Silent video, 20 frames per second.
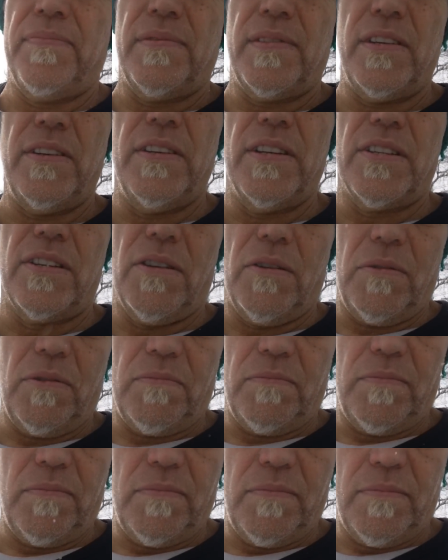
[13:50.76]
there is no
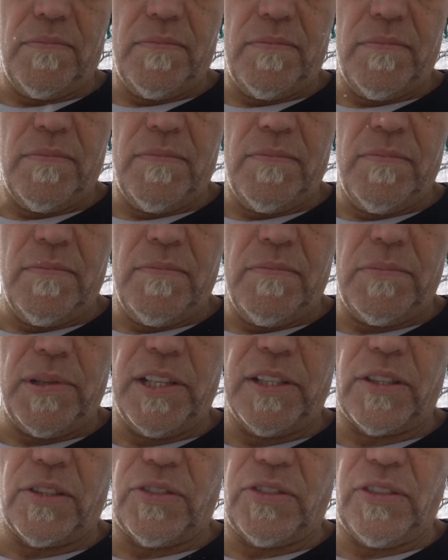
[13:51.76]

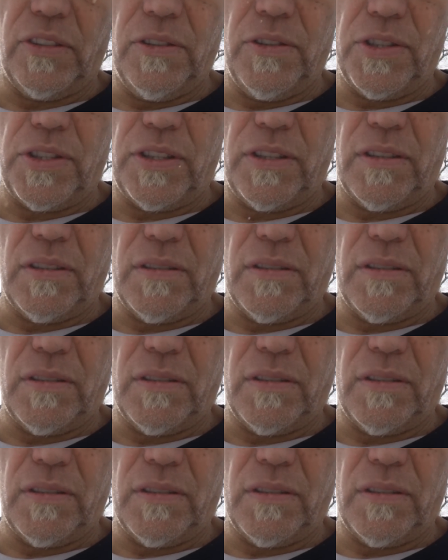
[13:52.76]
political solution.